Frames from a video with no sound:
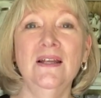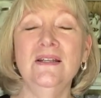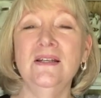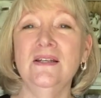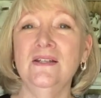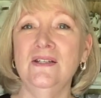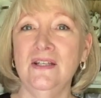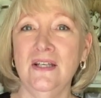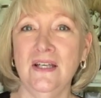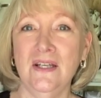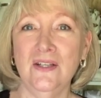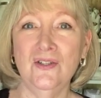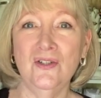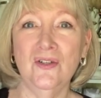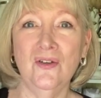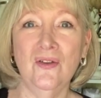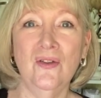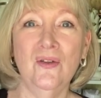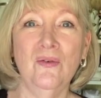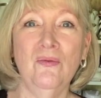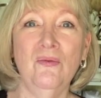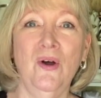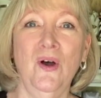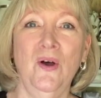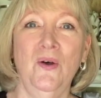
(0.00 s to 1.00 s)
to teach you
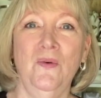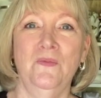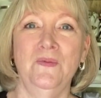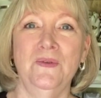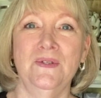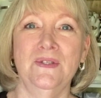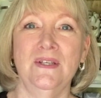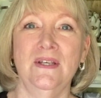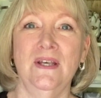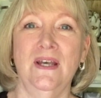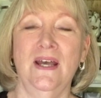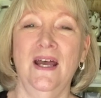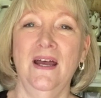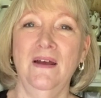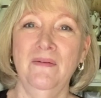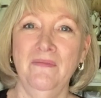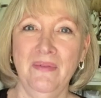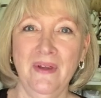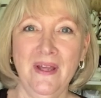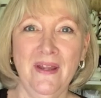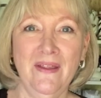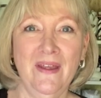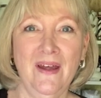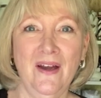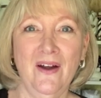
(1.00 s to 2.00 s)
the ropes and
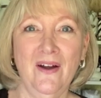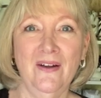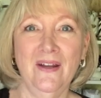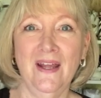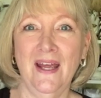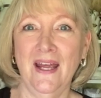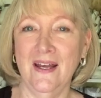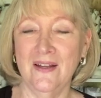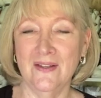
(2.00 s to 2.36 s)
be there to